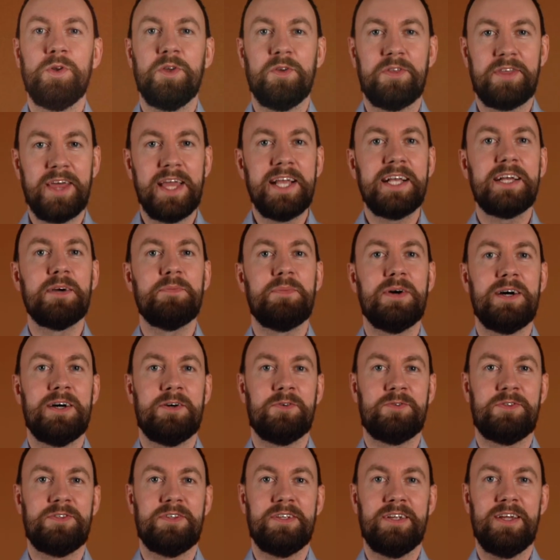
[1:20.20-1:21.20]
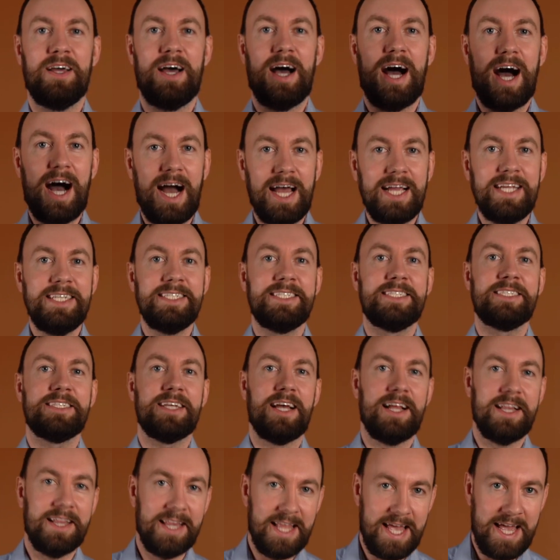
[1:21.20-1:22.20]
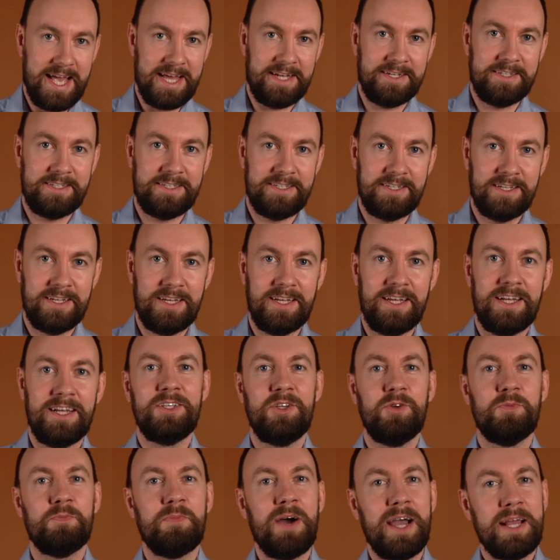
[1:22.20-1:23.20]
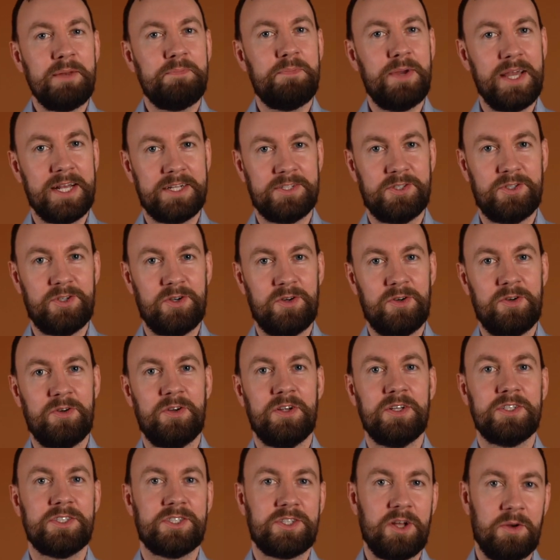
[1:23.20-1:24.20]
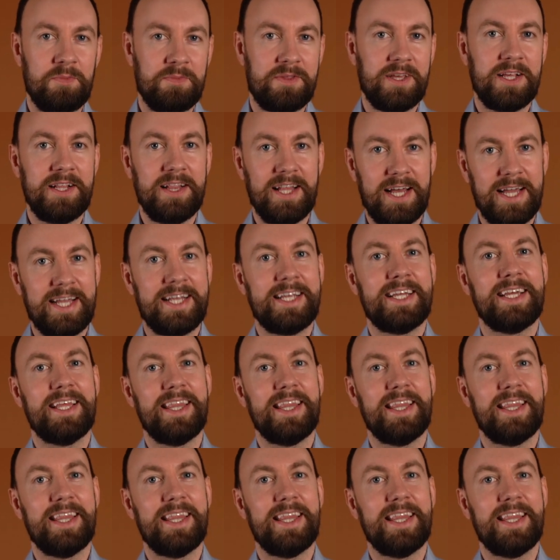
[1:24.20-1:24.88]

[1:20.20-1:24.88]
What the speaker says: you think about Iceland, you might picture something like